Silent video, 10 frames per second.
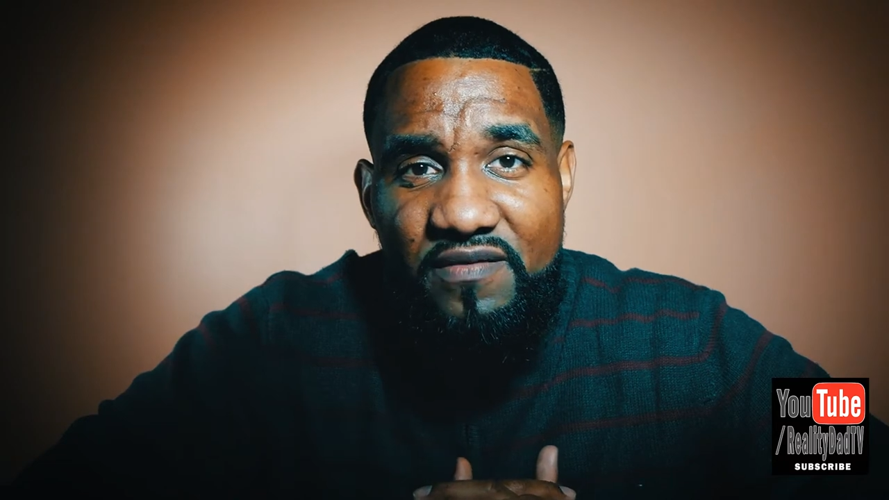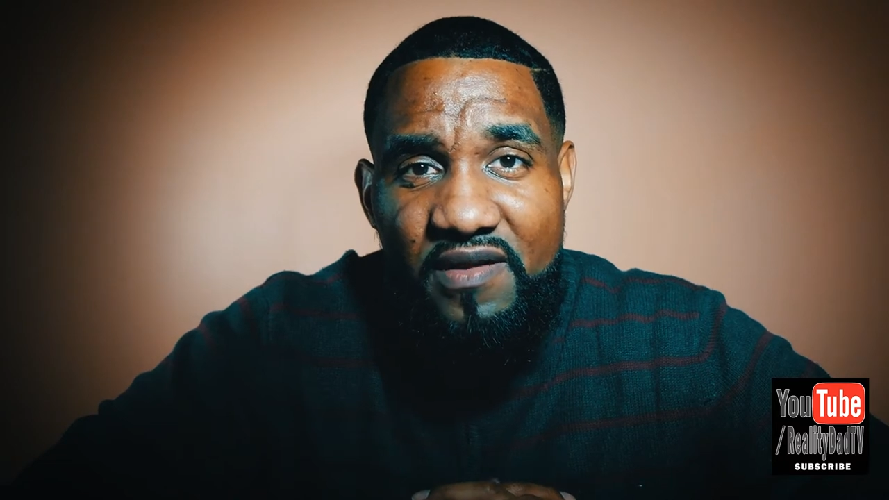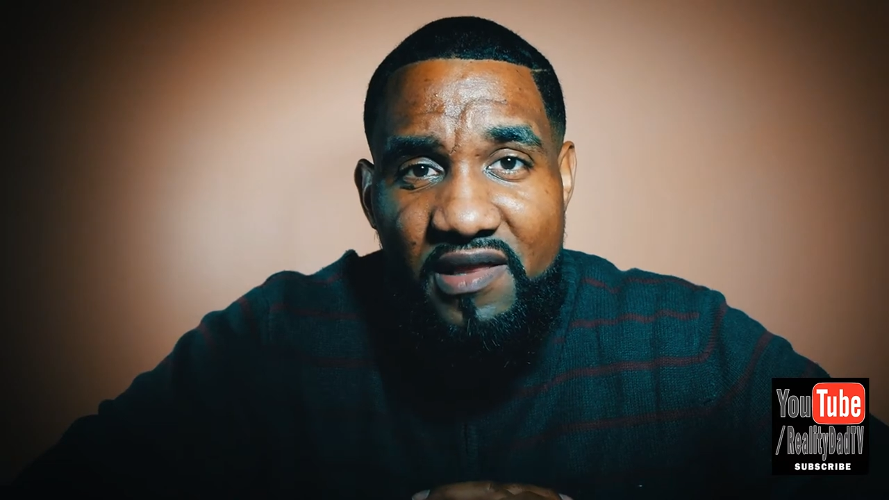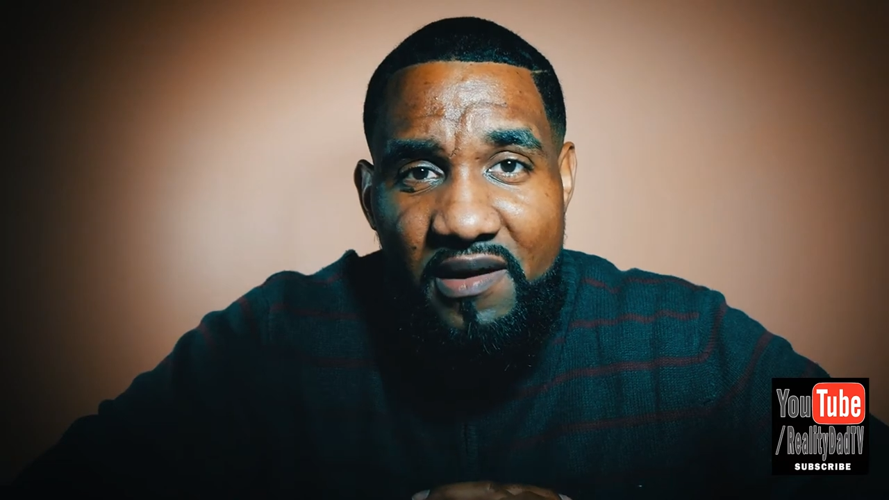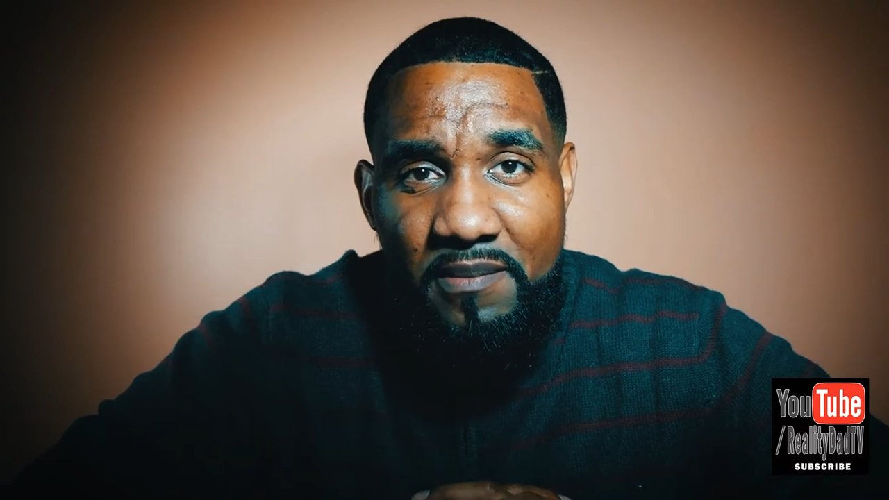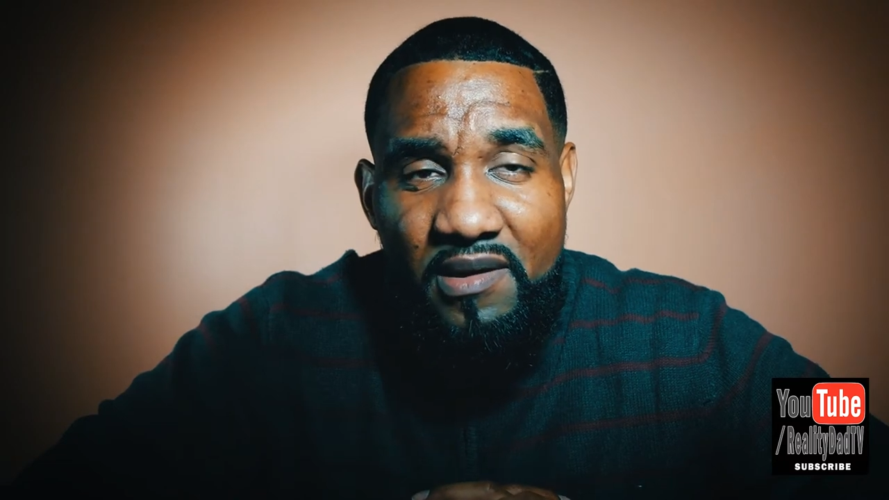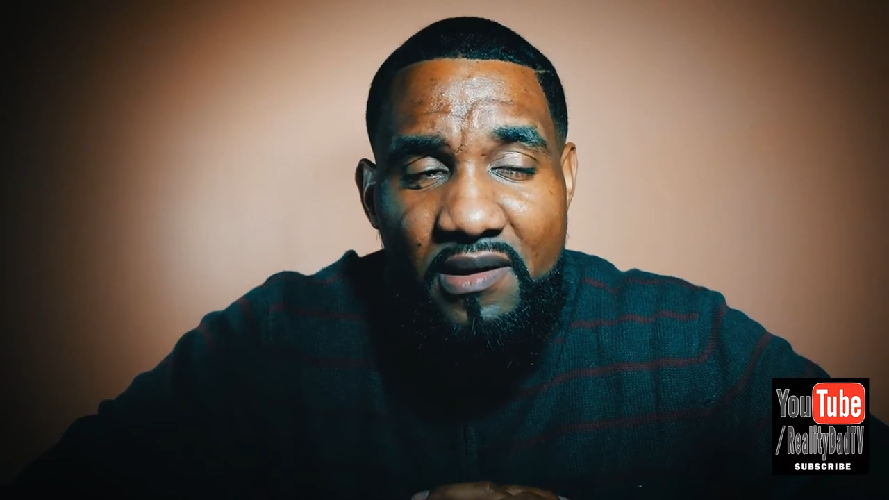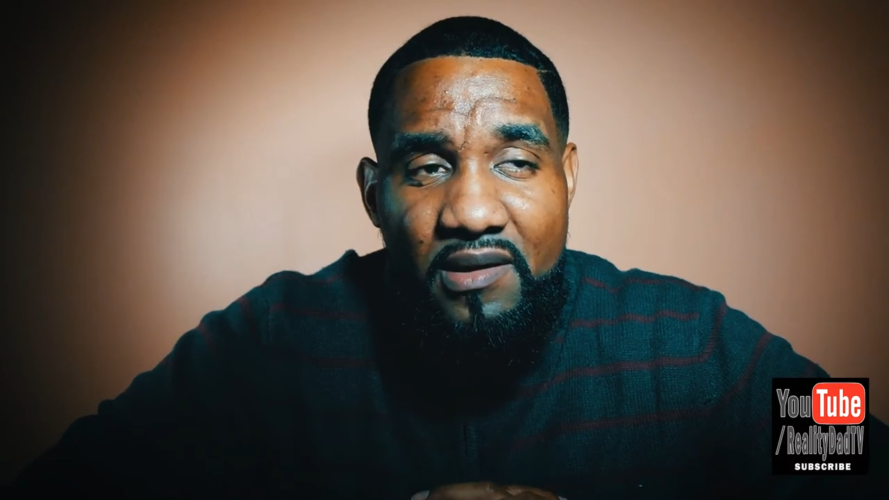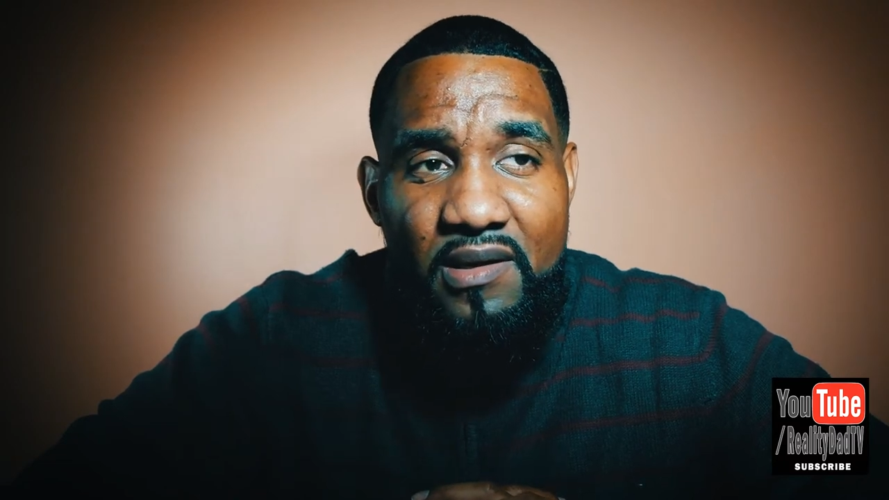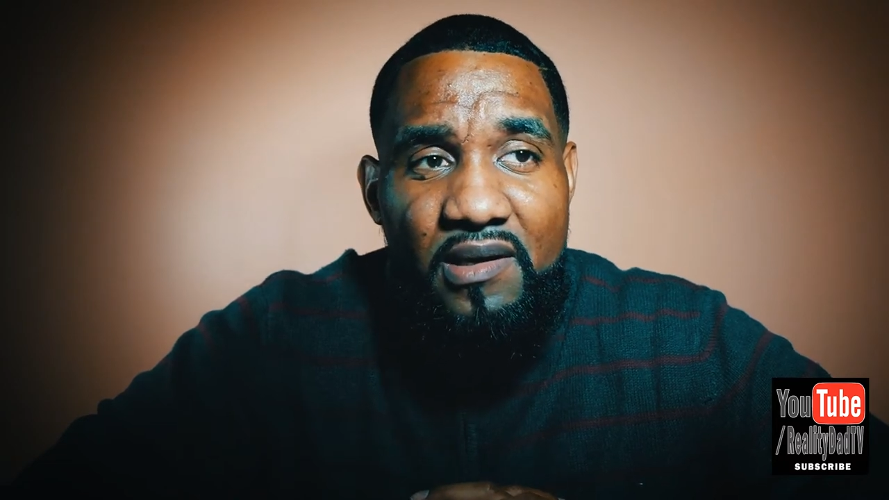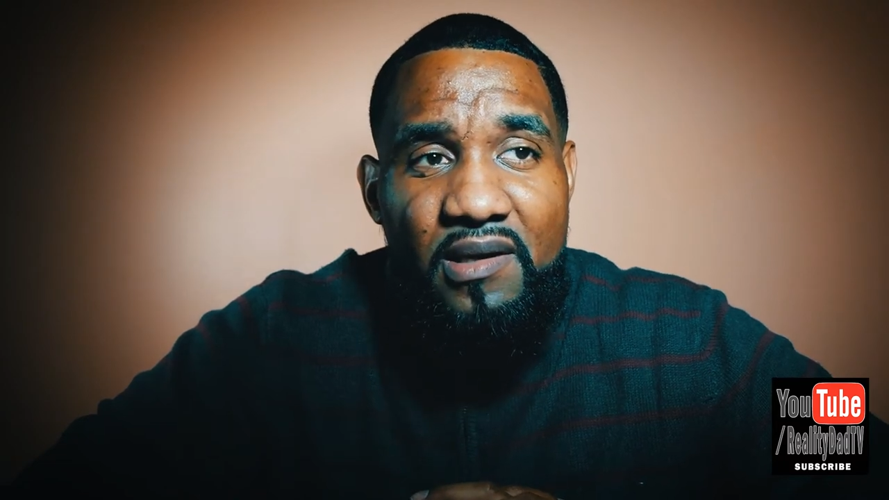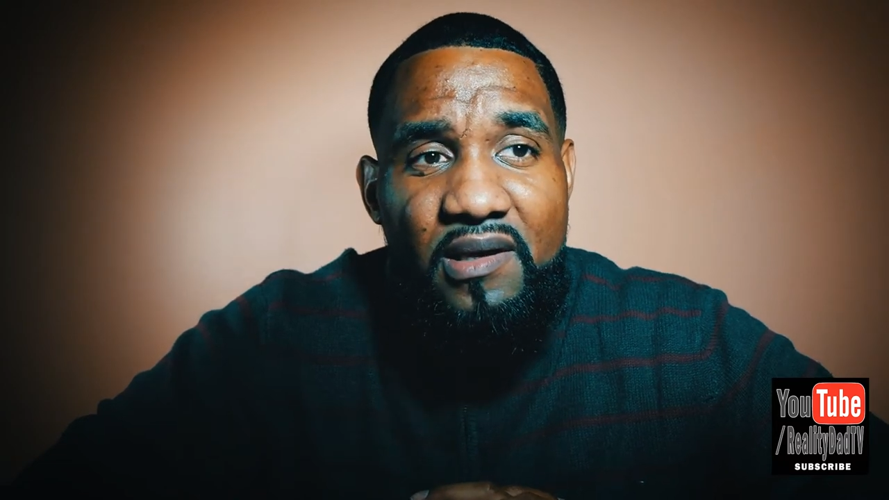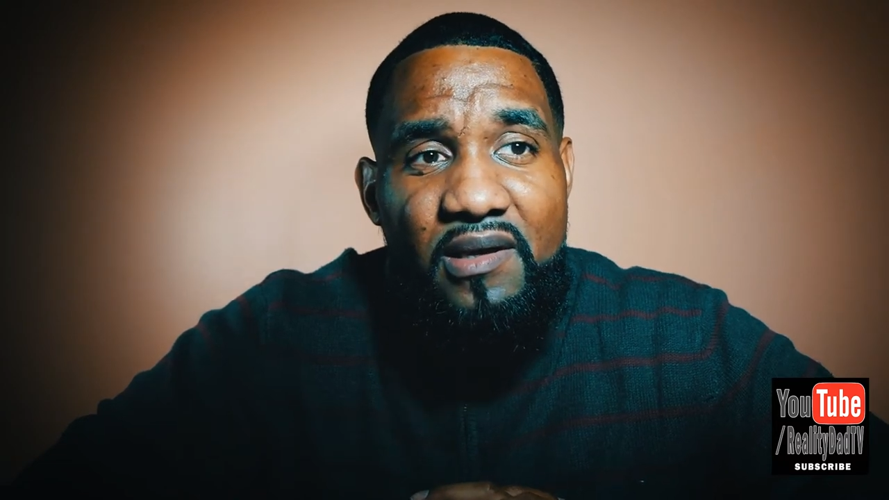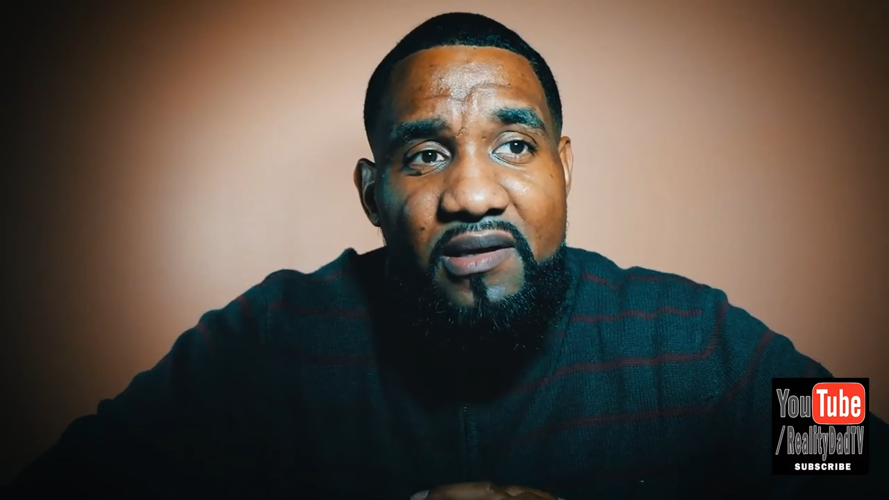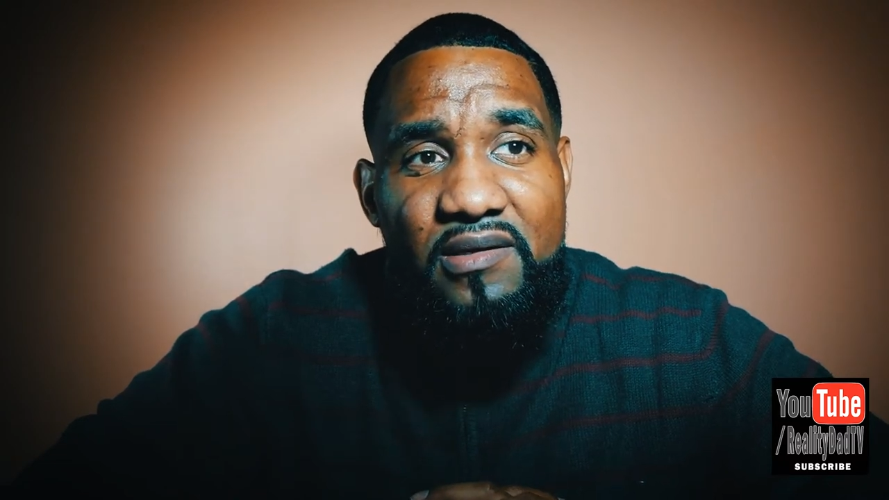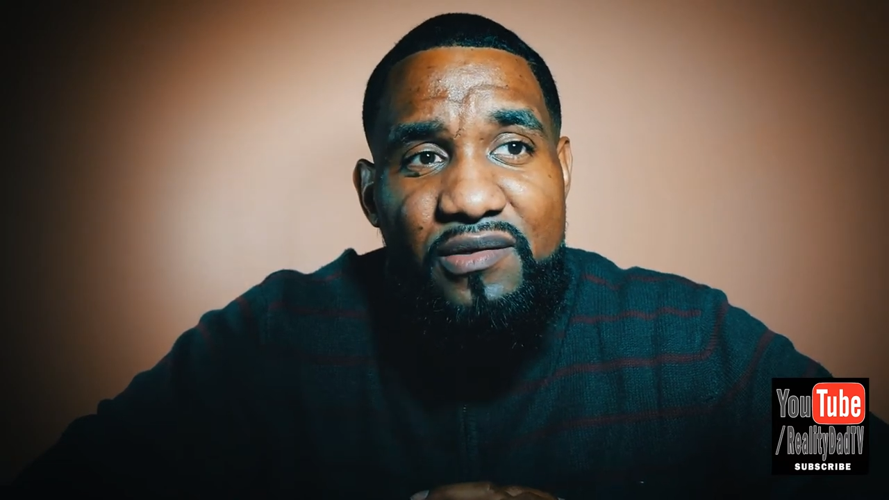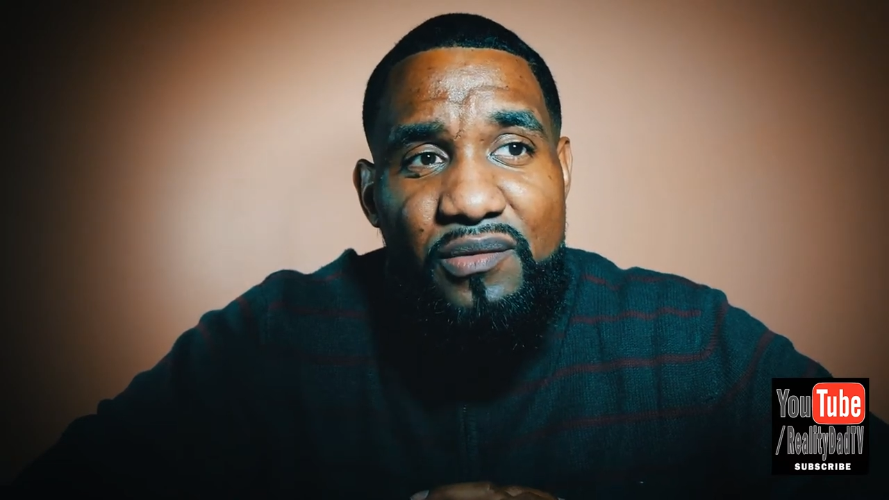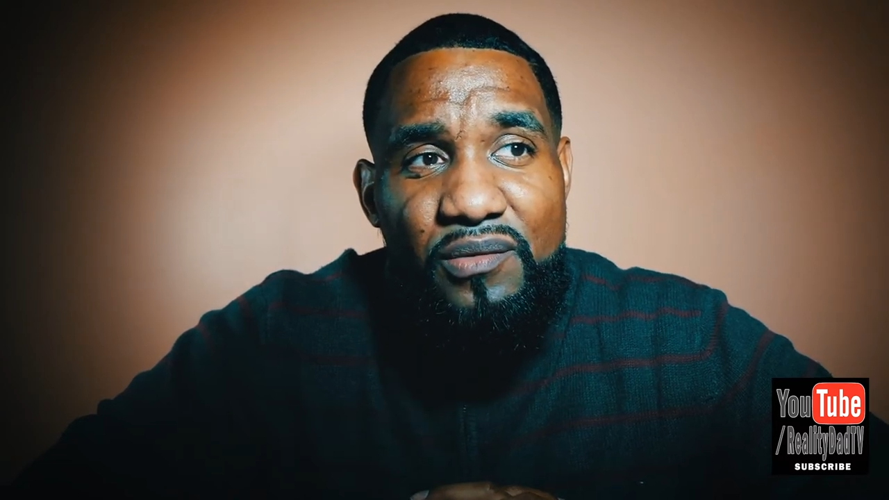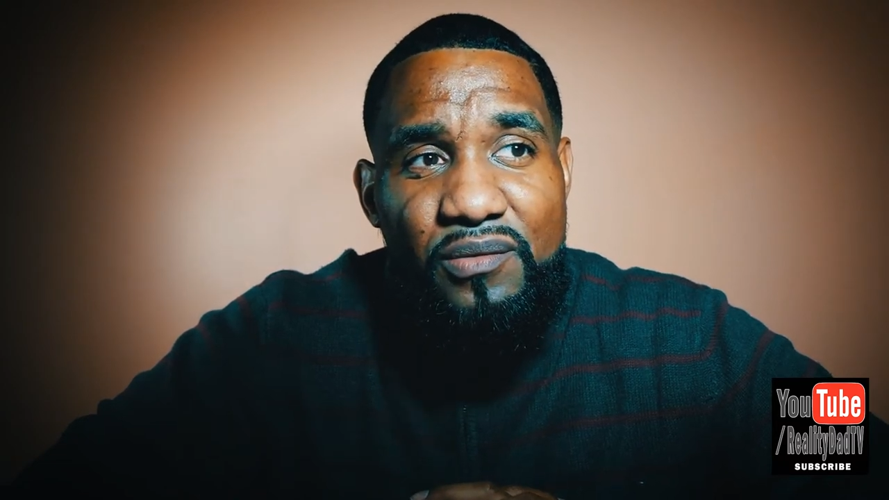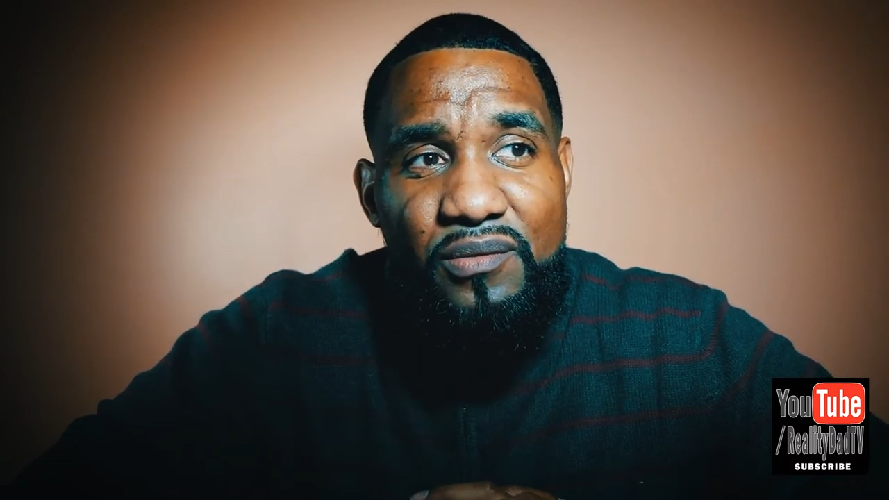for them to